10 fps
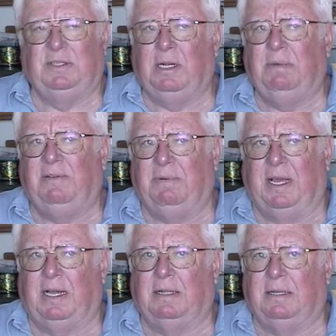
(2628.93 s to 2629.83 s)
wasn't anybody
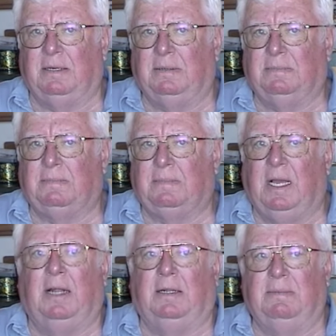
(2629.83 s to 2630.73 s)
from the island here.
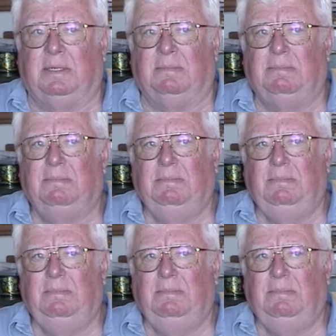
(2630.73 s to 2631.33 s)
Mm-hmm. Uh, but